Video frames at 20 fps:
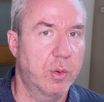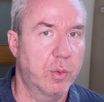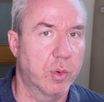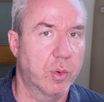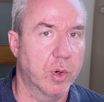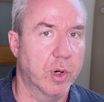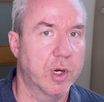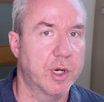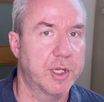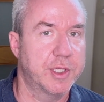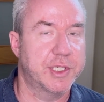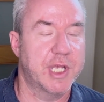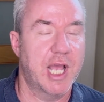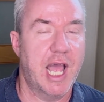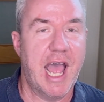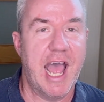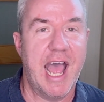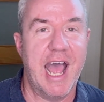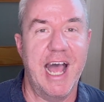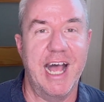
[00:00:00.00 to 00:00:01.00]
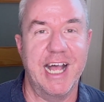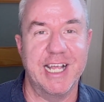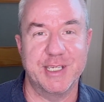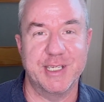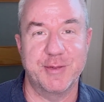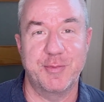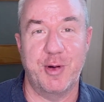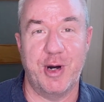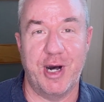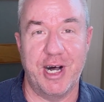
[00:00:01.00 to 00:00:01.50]
words
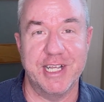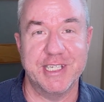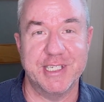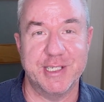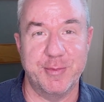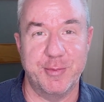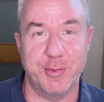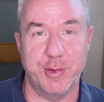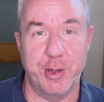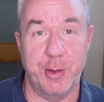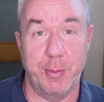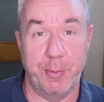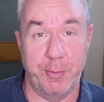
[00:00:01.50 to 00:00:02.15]
as possible.